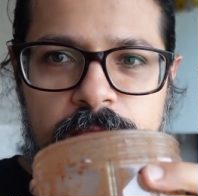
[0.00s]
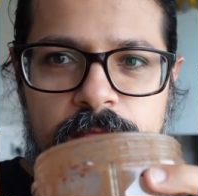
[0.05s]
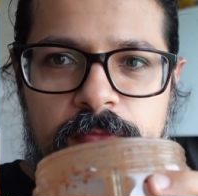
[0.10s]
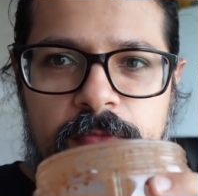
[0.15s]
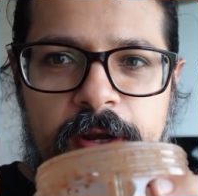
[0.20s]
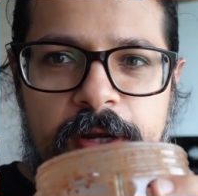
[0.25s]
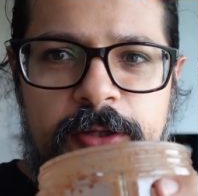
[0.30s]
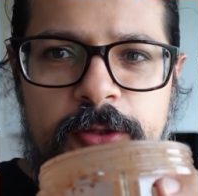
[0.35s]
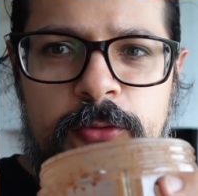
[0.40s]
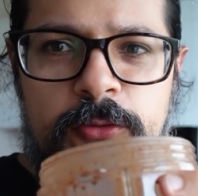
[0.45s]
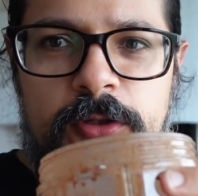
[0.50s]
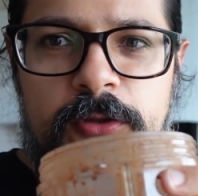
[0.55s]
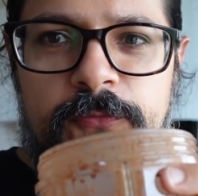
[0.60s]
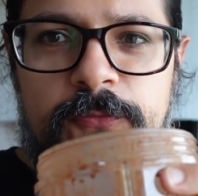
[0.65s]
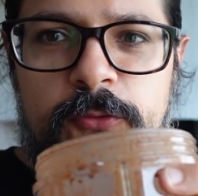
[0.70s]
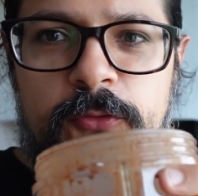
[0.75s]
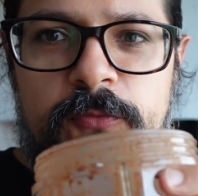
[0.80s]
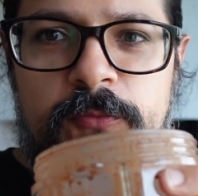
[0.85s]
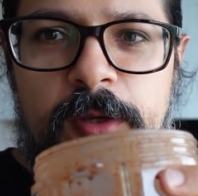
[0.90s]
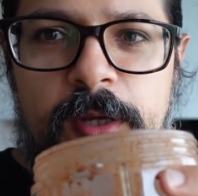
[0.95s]
Why do you
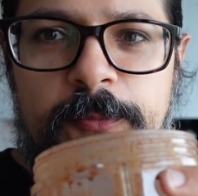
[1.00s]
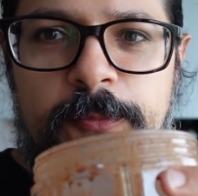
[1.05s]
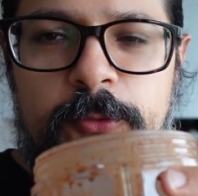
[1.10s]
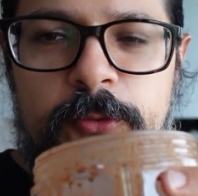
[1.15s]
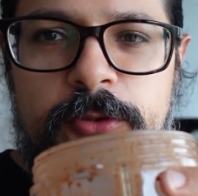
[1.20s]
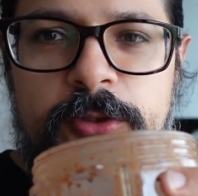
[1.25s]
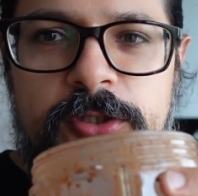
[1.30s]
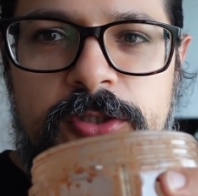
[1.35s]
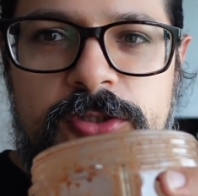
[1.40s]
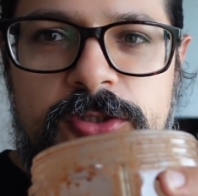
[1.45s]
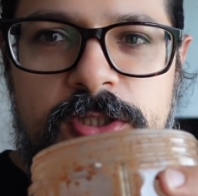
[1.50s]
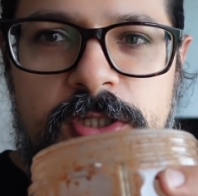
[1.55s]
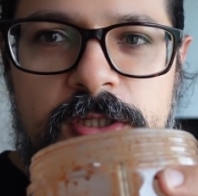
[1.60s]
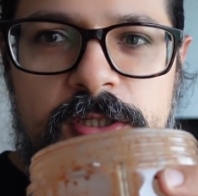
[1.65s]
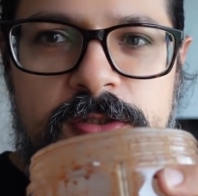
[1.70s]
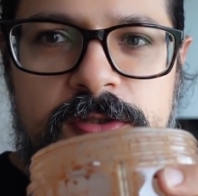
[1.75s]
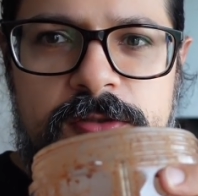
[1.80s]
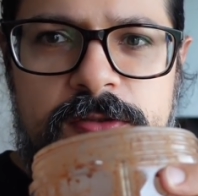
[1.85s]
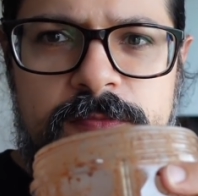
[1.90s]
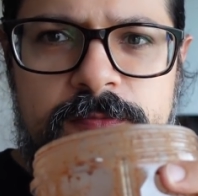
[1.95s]
refuse my protein
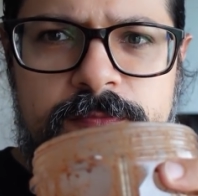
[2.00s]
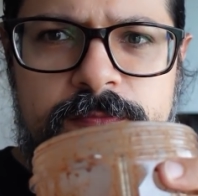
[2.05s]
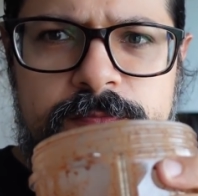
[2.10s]
shakes?